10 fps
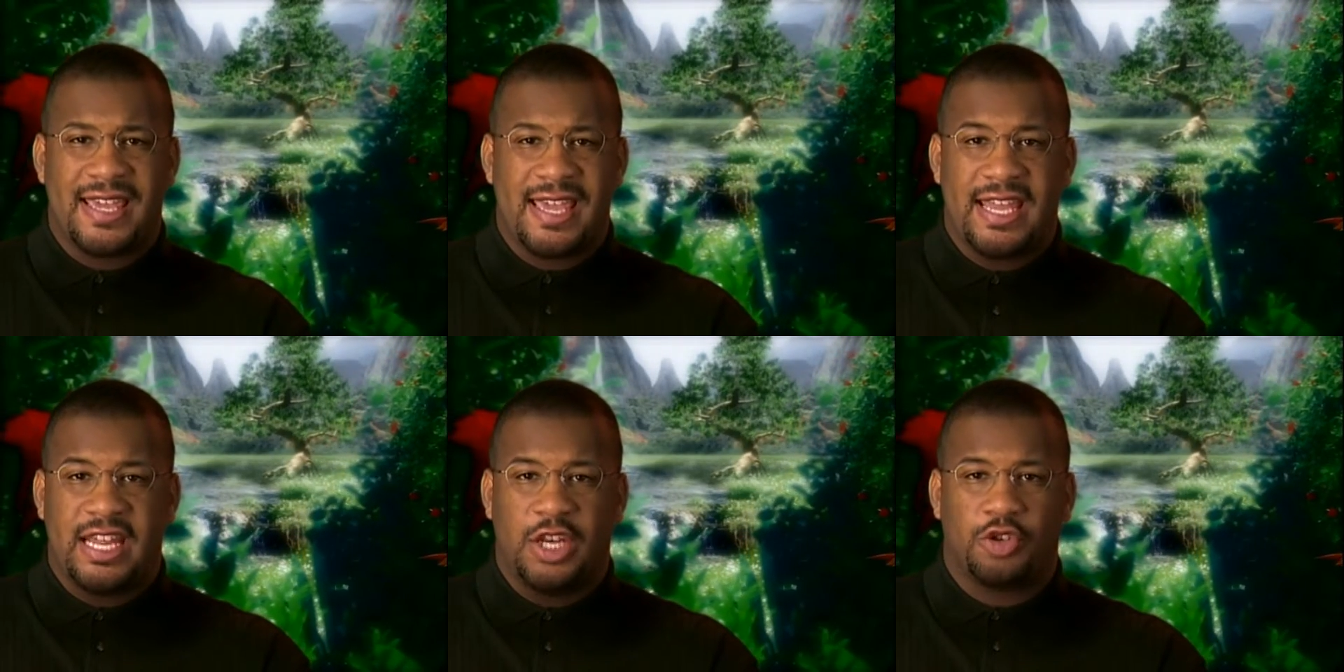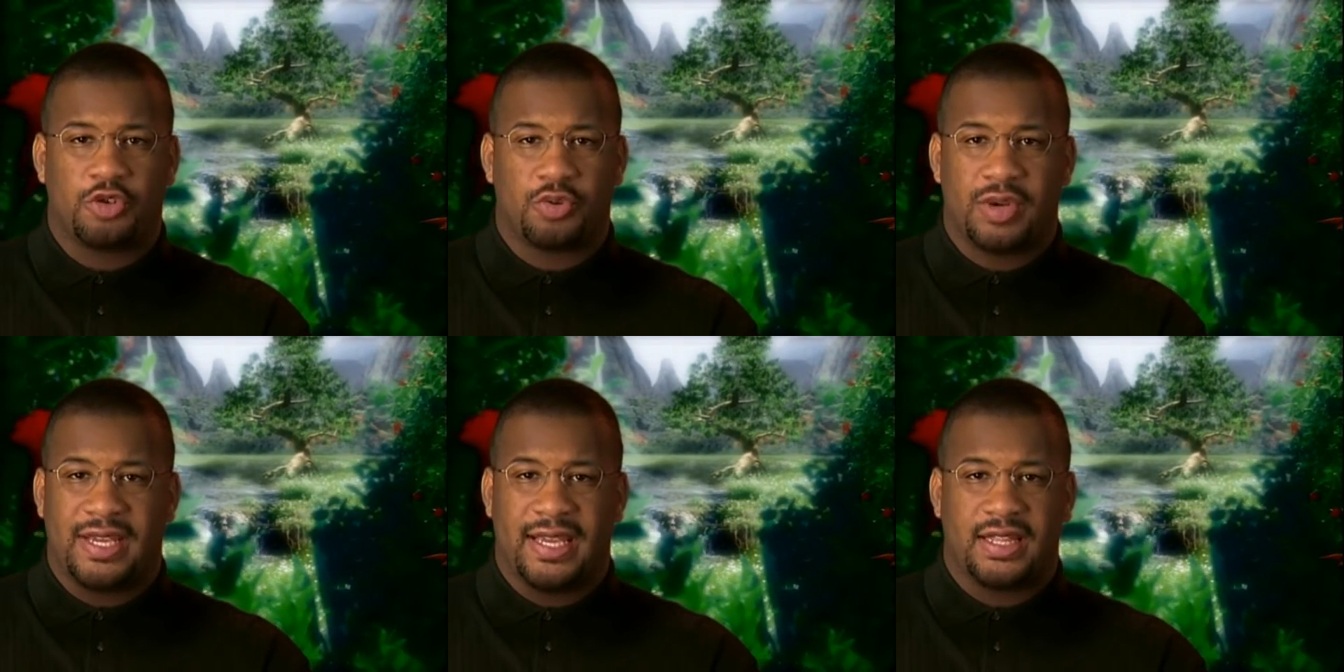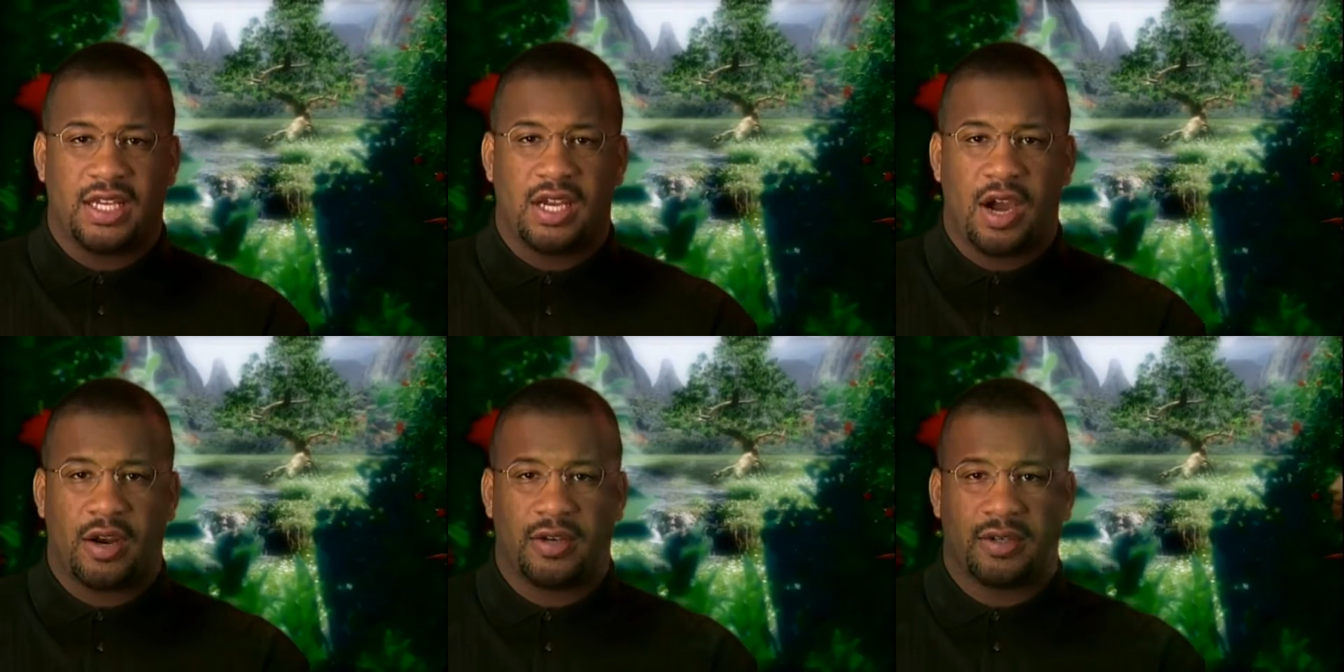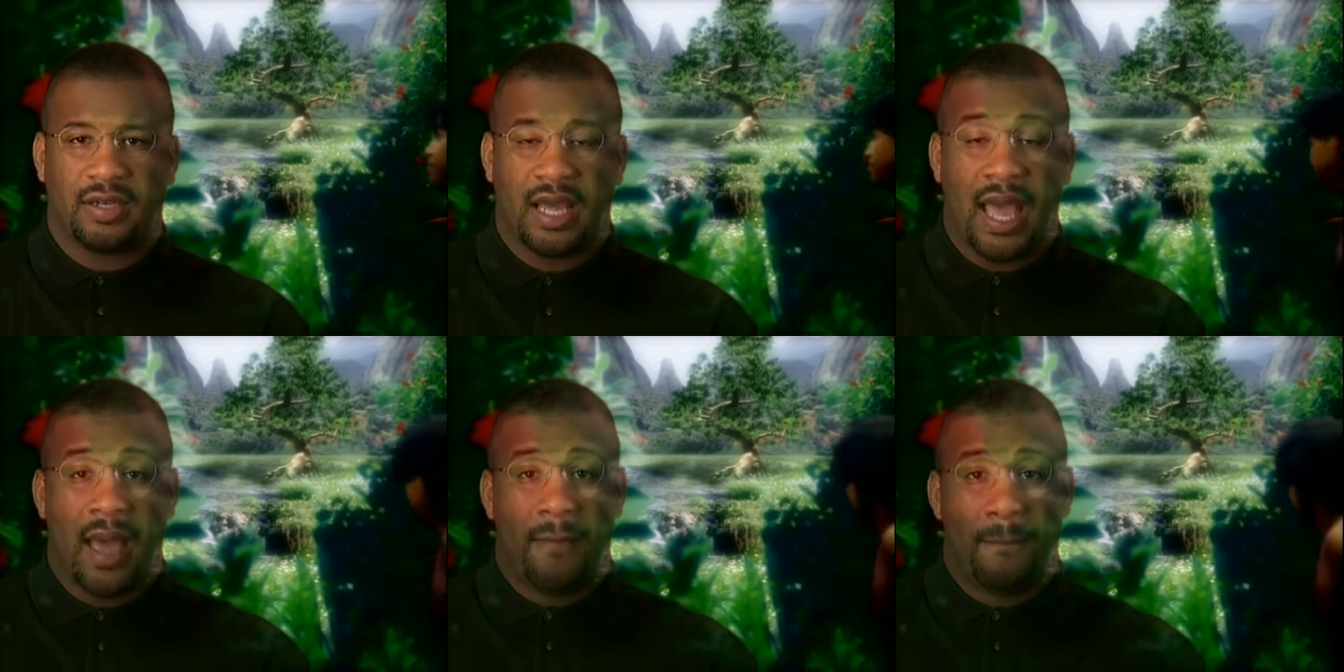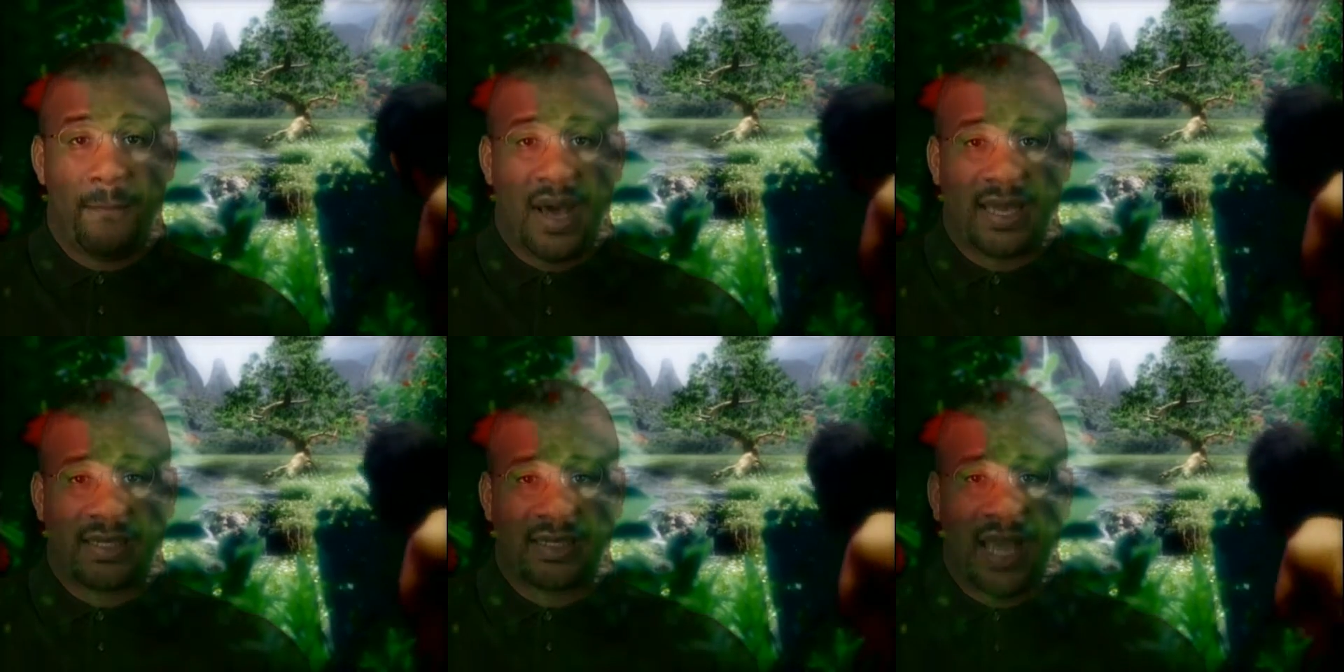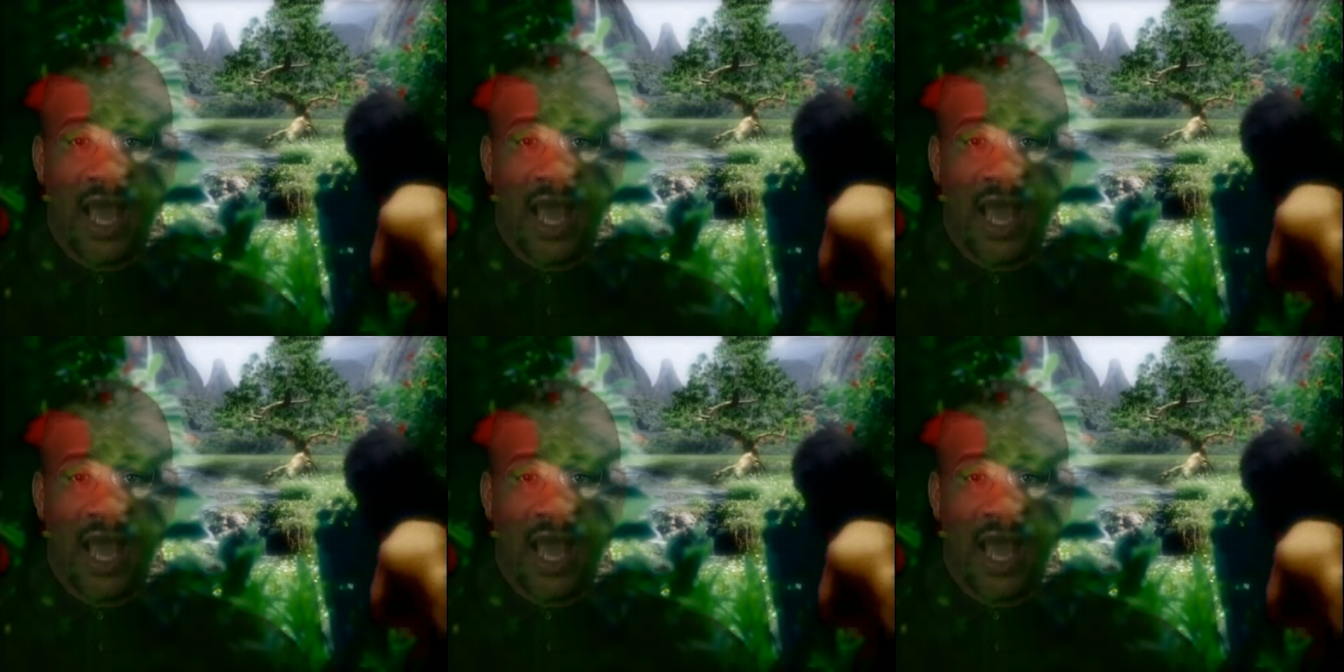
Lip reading: any tree in the garden, but